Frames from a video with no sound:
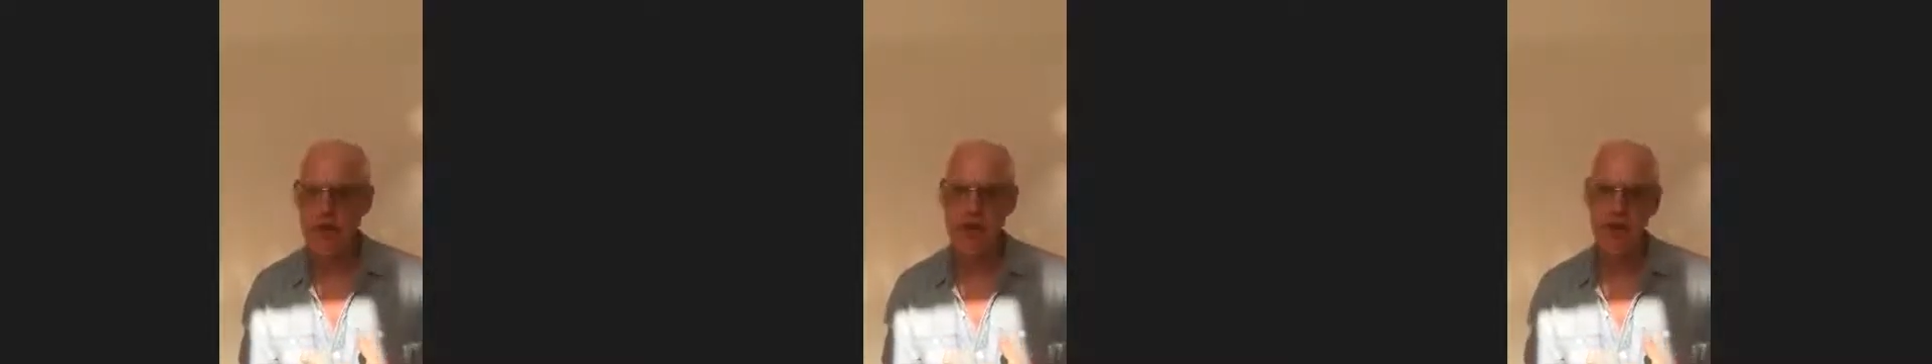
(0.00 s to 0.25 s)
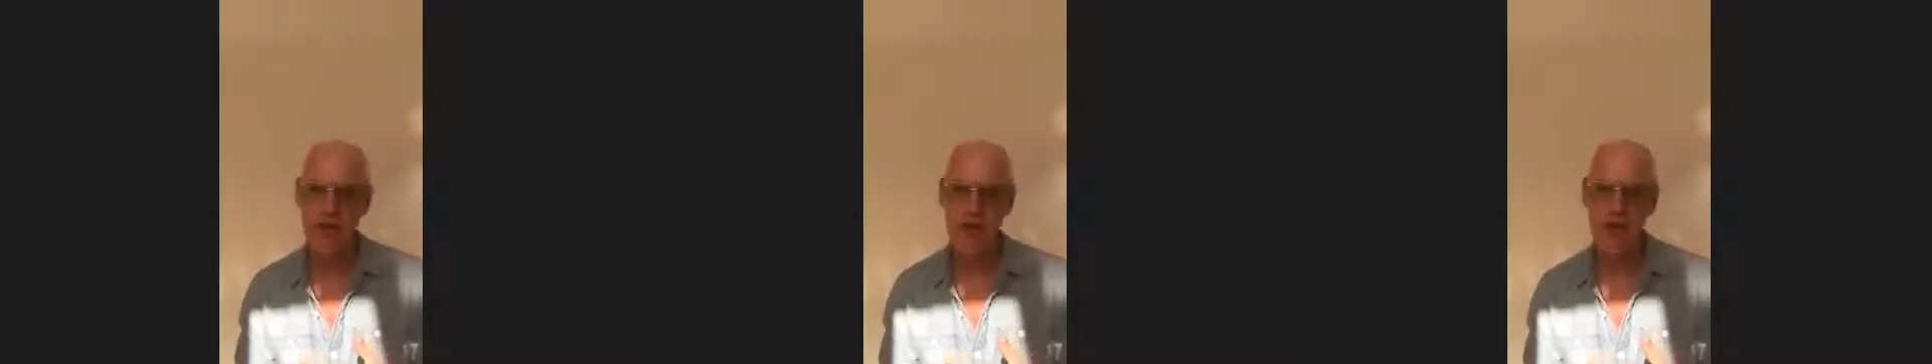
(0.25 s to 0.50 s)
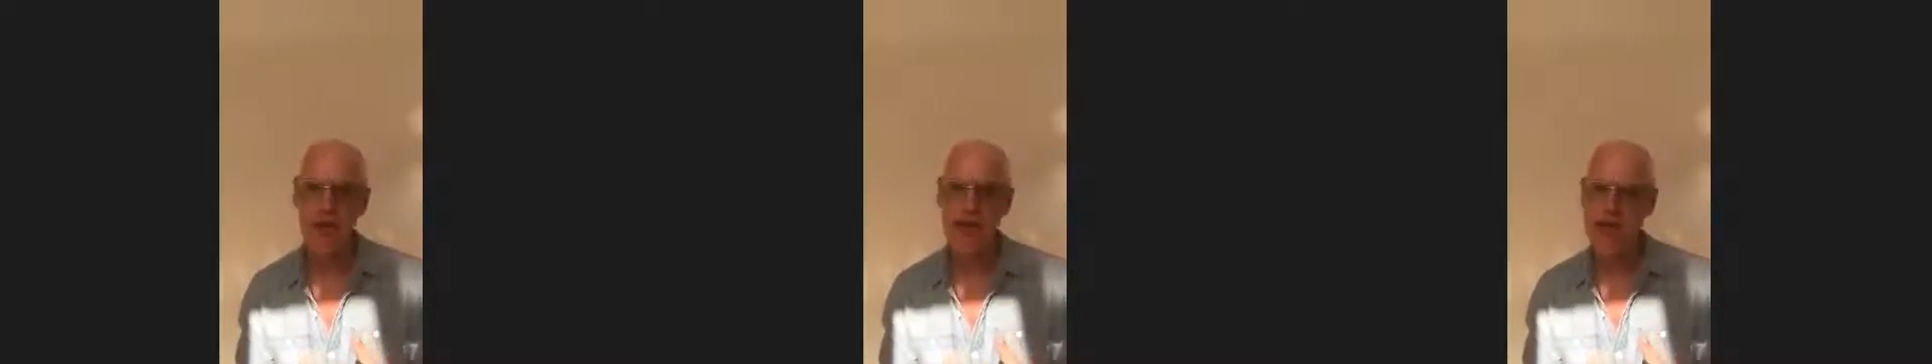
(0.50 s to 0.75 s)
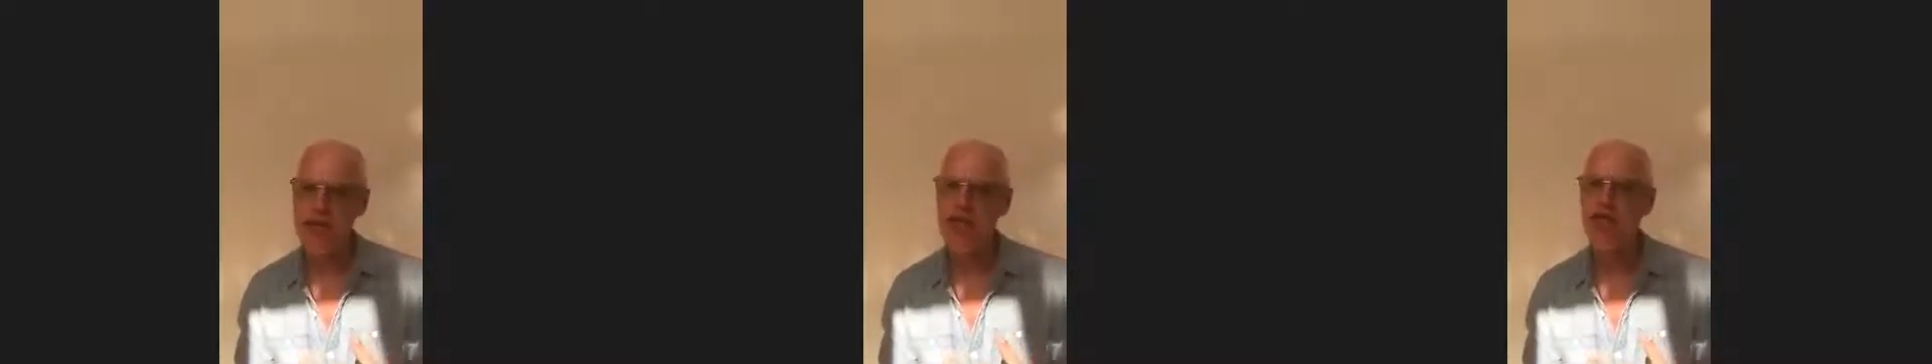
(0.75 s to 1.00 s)
matter and
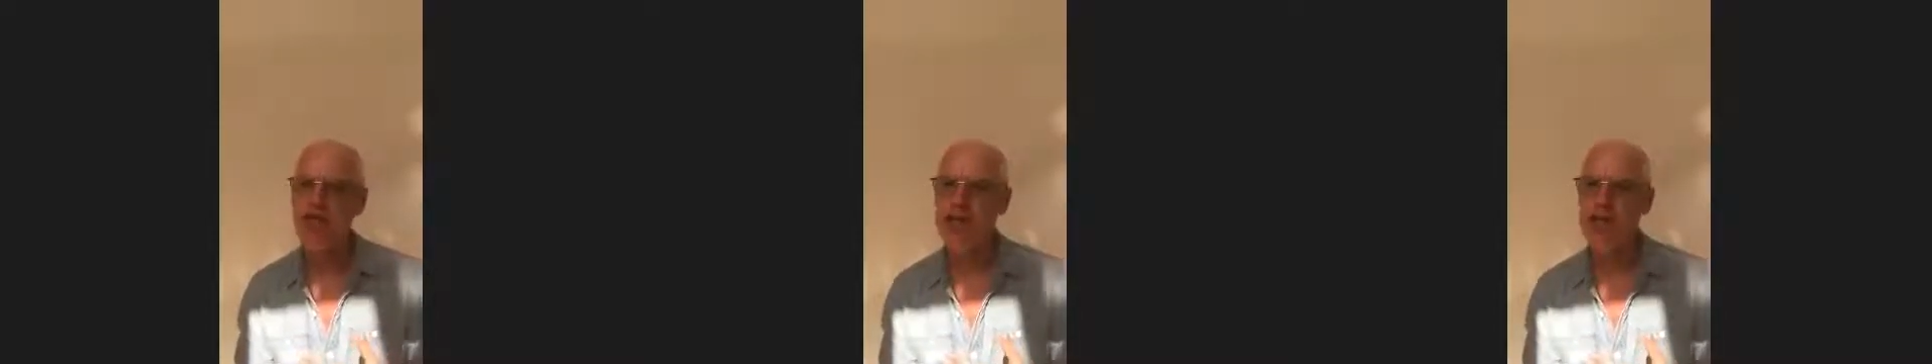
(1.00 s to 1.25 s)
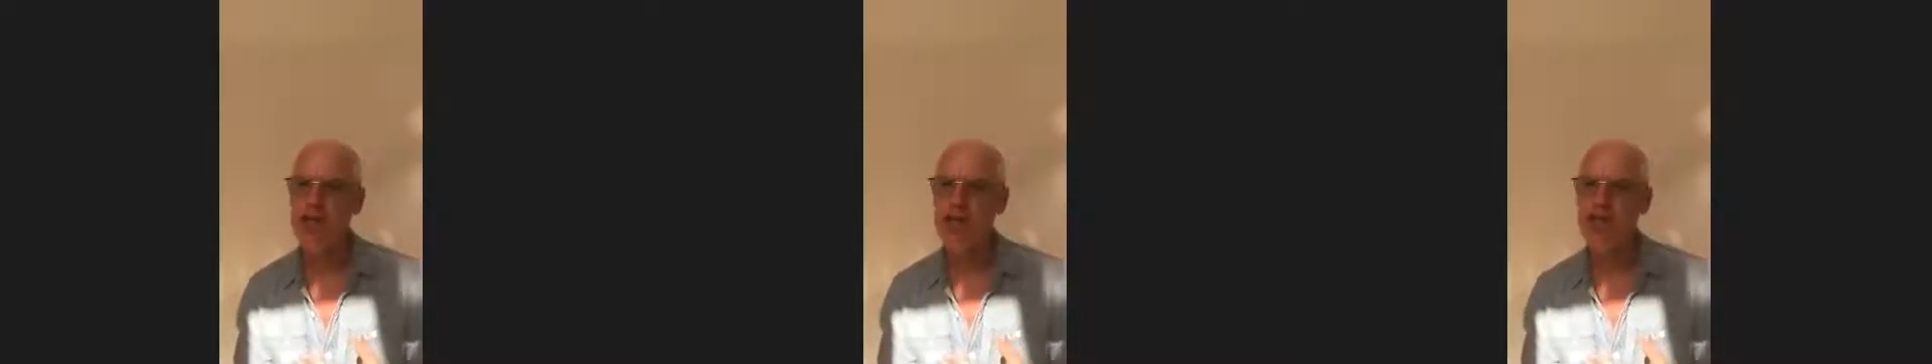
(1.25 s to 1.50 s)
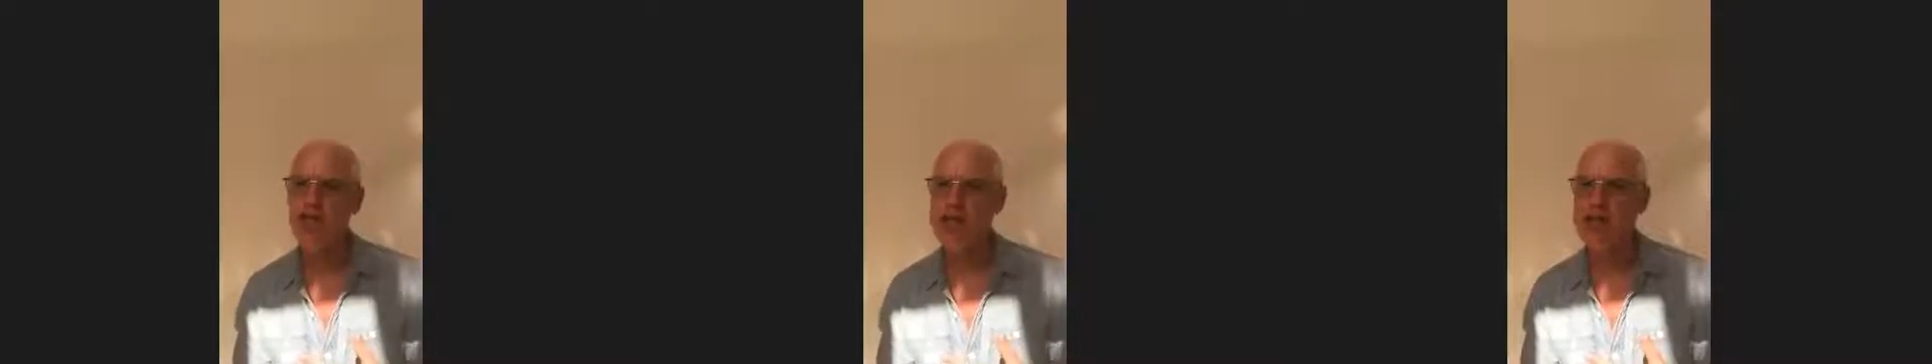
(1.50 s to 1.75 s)
dark energy in all of